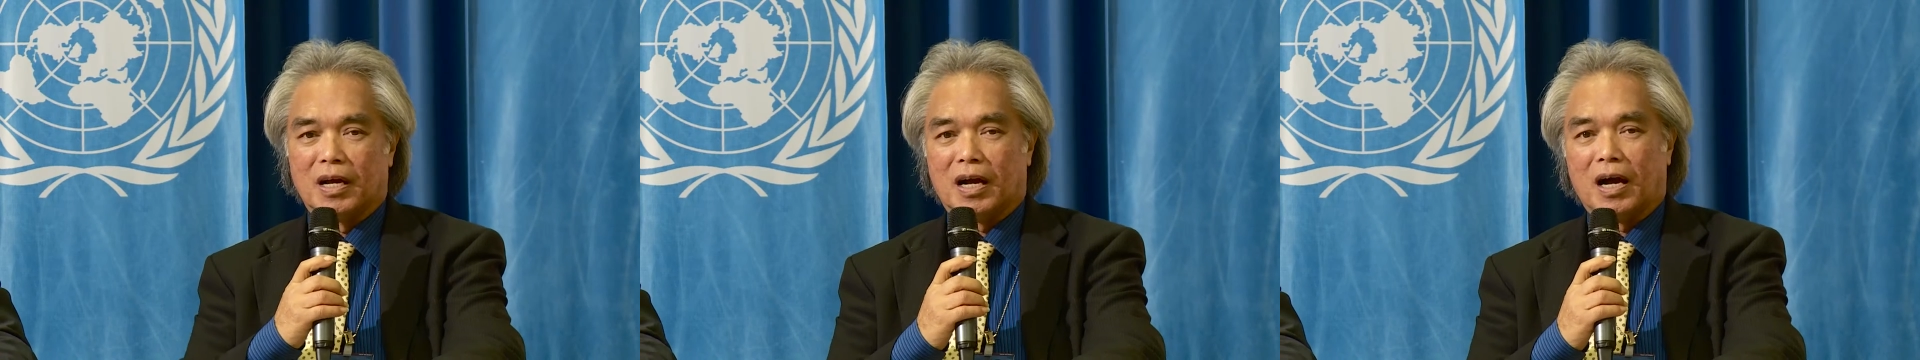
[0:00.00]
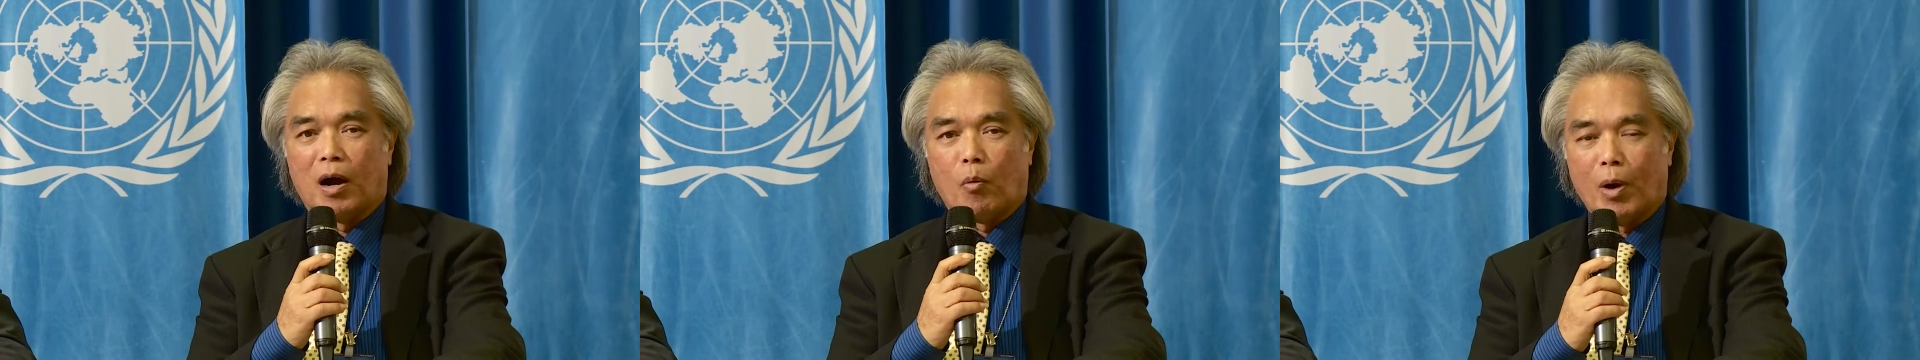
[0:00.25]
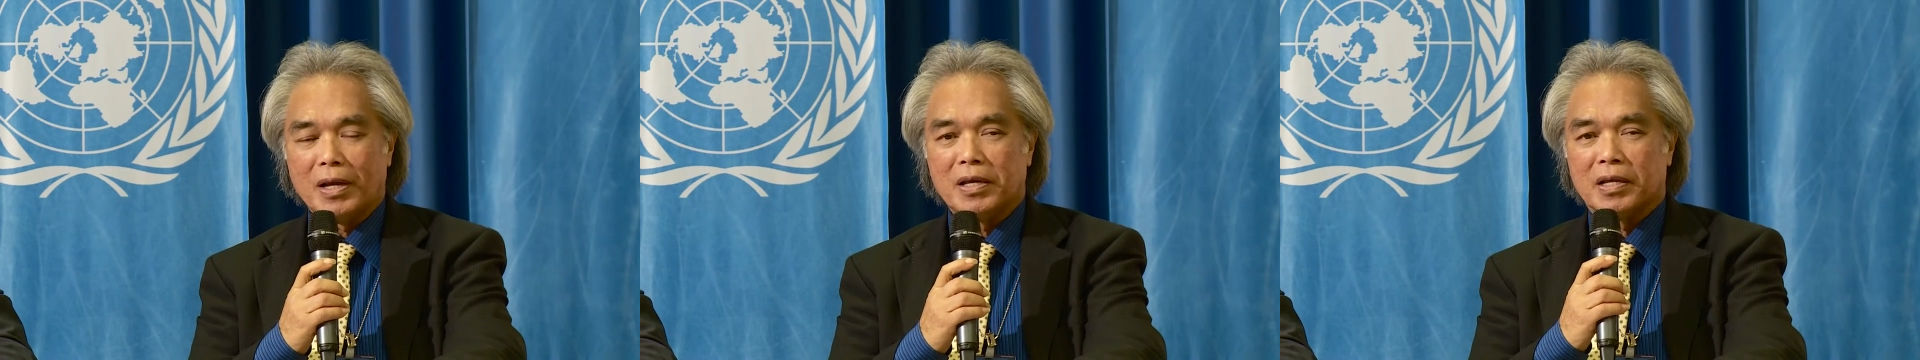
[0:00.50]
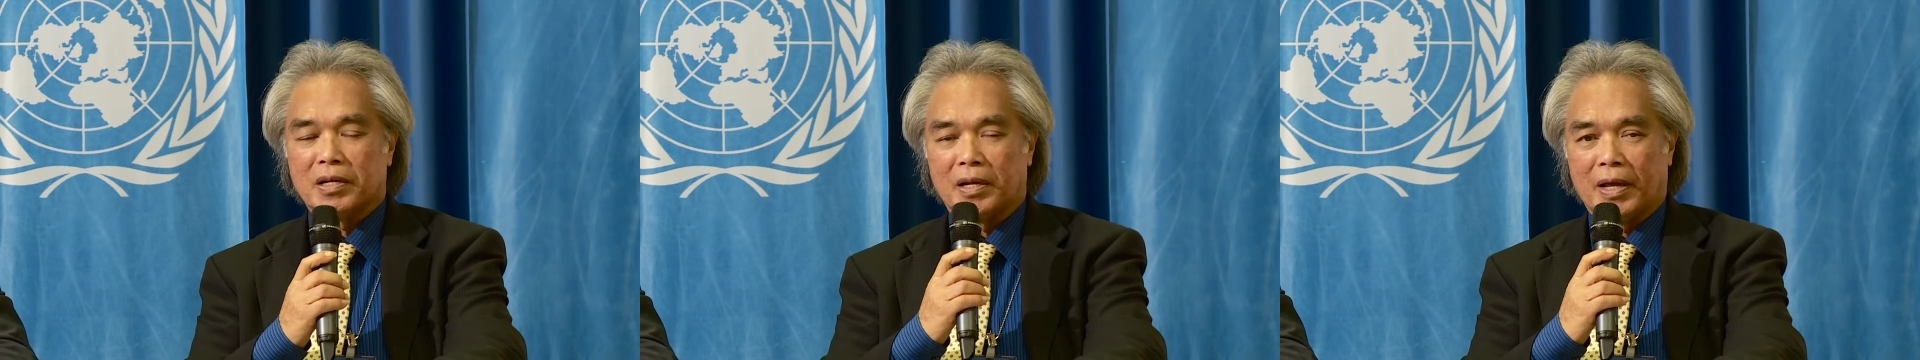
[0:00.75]
Hawaii
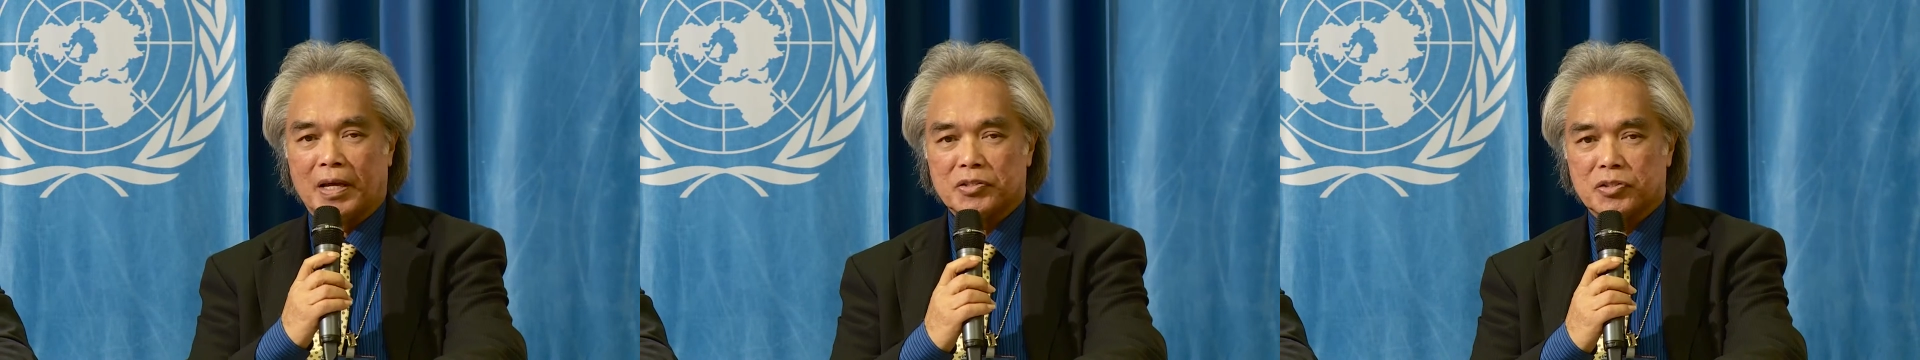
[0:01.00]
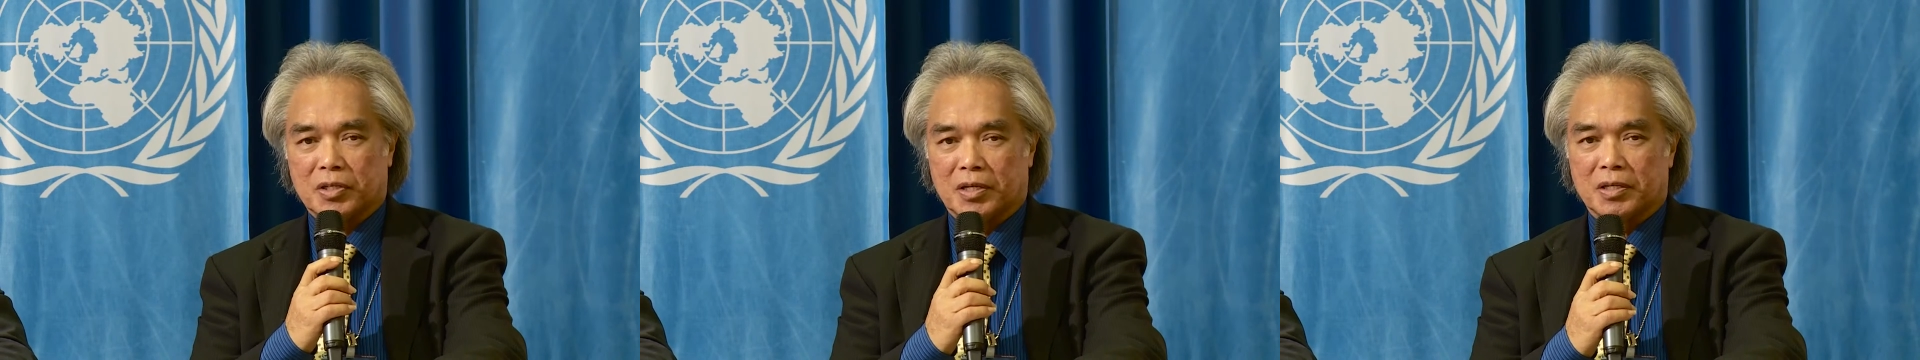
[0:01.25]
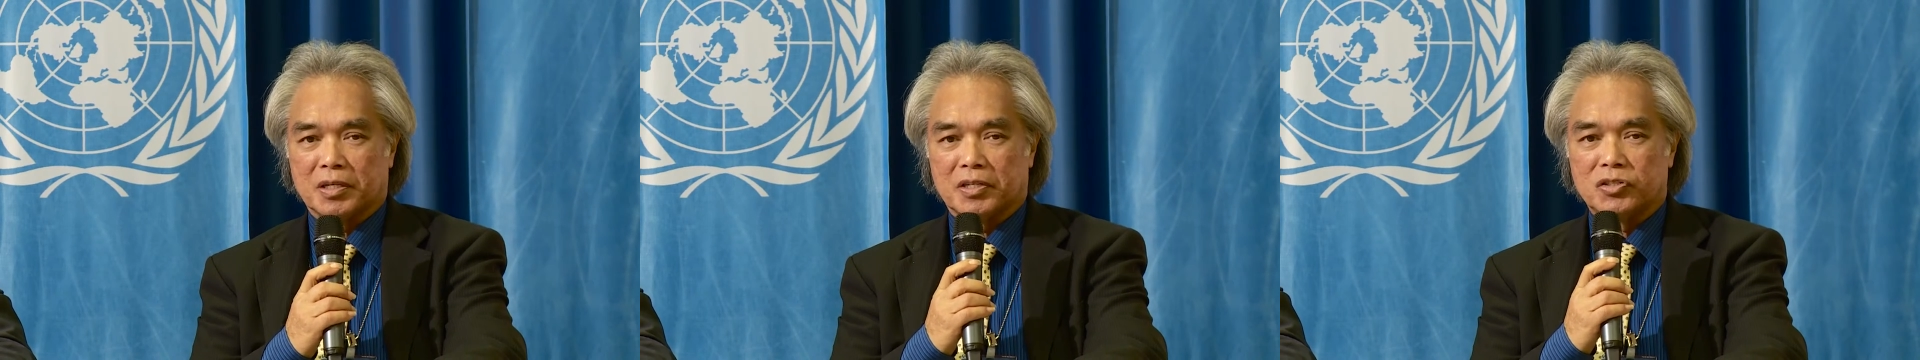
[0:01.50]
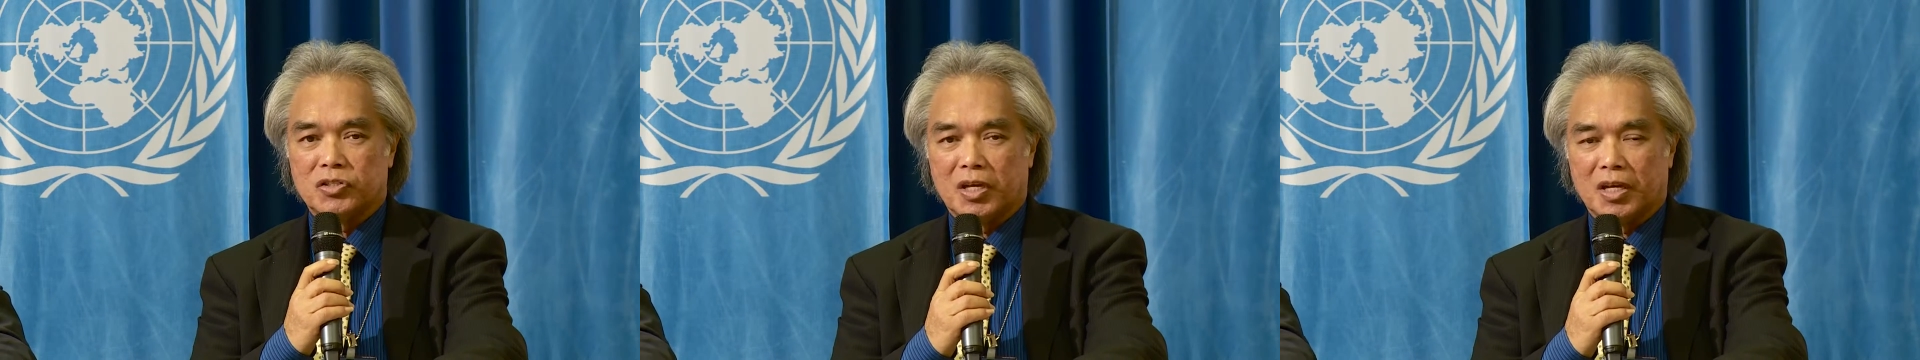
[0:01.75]
and Alaska
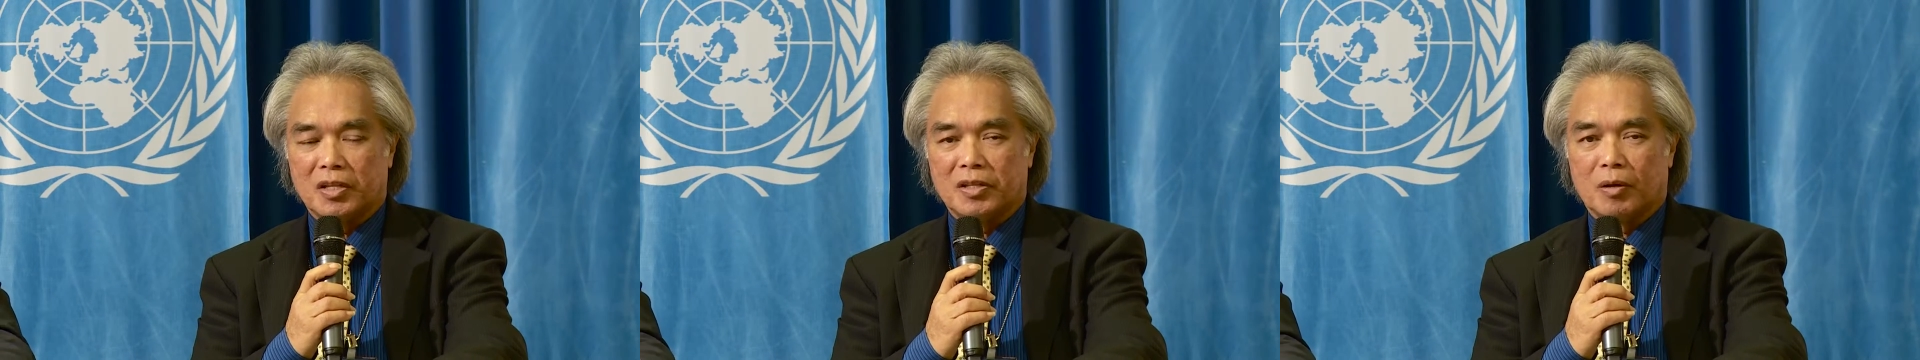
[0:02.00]
contend